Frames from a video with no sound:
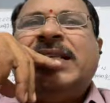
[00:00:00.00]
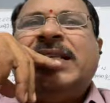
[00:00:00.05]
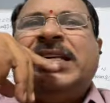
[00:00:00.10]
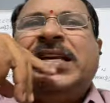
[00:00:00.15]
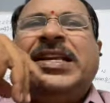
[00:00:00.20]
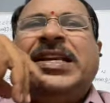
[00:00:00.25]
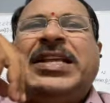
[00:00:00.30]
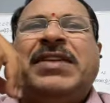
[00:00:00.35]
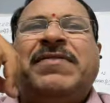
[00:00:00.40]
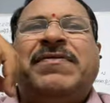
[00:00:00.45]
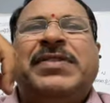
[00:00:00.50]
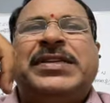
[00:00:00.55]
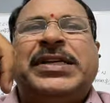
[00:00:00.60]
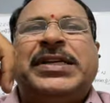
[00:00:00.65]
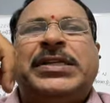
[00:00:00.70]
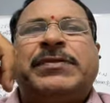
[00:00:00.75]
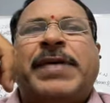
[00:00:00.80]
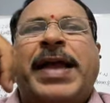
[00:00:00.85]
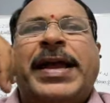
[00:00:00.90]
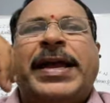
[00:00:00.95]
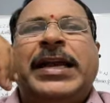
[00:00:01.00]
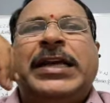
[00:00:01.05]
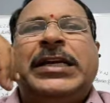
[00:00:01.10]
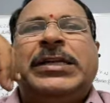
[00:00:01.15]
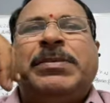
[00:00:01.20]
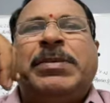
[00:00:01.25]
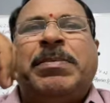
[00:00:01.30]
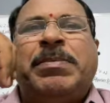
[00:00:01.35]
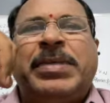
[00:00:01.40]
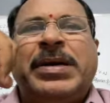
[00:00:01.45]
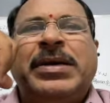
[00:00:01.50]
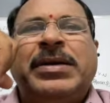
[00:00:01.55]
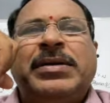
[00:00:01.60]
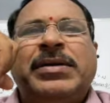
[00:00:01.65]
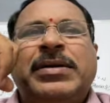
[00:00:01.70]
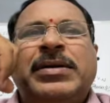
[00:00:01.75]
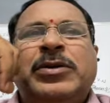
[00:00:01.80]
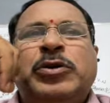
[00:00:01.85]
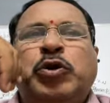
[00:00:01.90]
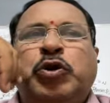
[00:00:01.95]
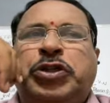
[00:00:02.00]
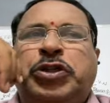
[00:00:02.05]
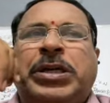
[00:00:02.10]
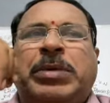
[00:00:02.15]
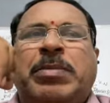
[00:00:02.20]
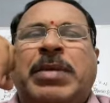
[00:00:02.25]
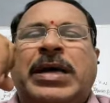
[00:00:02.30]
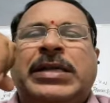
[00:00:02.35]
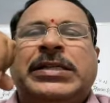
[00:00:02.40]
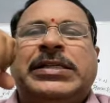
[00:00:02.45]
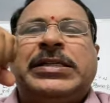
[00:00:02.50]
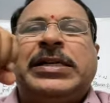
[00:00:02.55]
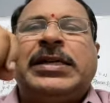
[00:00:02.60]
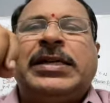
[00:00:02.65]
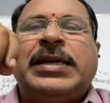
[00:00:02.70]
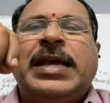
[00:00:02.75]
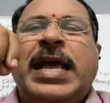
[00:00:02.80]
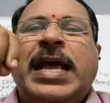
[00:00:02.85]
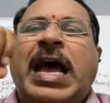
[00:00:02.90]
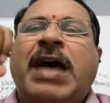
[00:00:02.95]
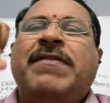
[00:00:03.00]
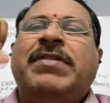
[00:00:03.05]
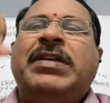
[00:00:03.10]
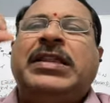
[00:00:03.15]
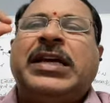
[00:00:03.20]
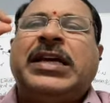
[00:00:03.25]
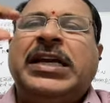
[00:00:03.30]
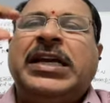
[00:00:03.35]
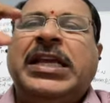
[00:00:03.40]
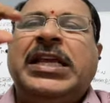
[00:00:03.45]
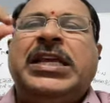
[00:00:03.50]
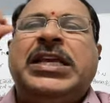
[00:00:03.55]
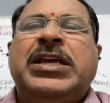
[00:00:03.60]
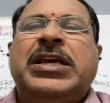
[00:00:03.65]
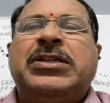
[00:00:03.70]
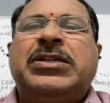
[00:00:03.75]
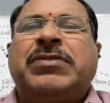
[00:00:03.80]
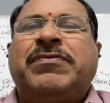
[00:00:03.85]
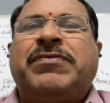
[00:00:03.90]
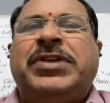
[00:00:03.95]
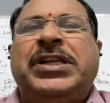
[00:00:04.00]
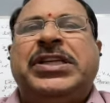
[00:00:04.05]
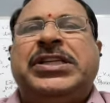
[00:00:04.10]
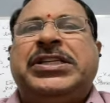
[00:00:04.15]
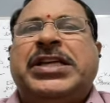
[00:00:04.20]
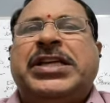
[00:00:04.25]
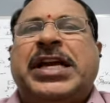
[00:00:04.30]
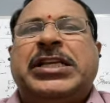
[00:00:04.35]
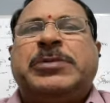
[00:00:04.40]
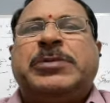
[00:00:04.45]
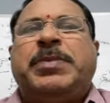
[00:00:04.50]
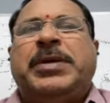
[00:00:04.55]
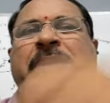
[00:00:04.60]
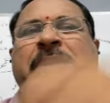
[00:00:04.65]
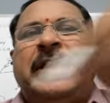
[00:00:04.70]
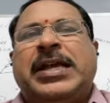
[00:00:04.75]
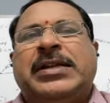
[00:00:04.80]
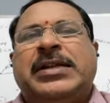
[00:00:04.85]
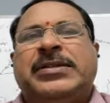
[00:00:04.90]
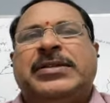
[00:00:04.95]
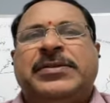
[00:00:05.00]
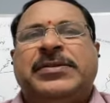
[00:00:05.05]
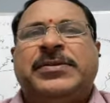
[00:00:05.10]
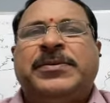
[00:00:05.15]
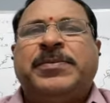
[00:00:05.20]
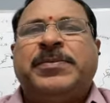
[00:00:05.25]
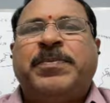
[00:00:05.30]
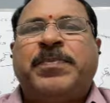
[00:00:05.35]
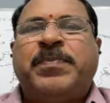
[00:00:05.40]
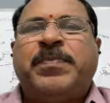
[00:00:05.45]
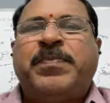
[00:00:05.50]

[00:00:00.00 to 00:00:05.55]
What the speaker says: Senior Physics Faculty Member, Tuition Master, having 30 years of teaching experience.